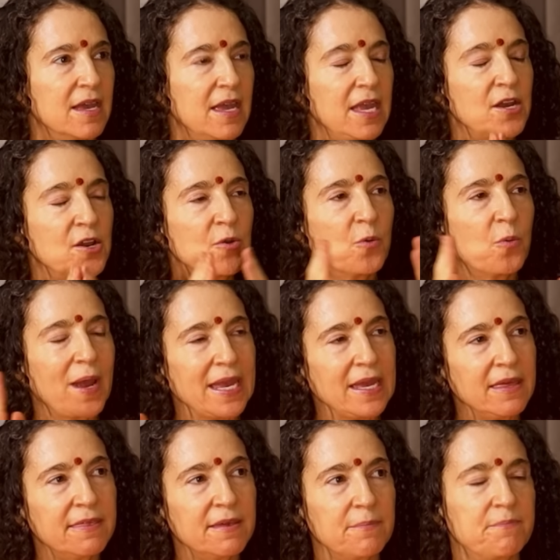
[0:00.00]
in a
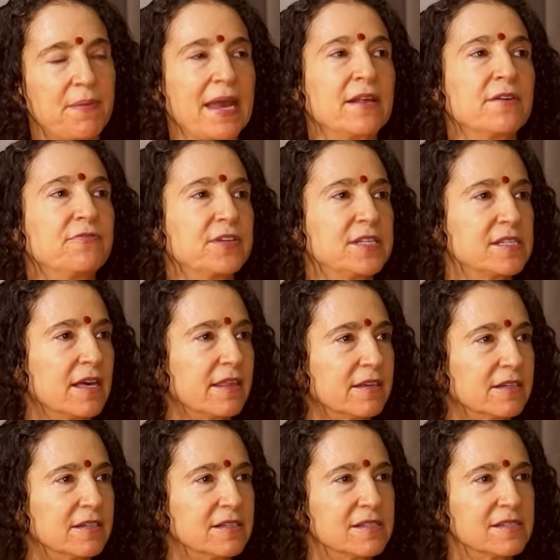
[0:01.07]
way that benefits
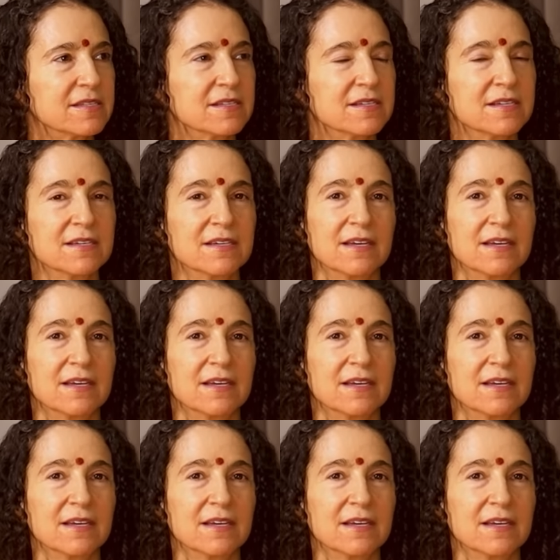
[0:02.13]
others.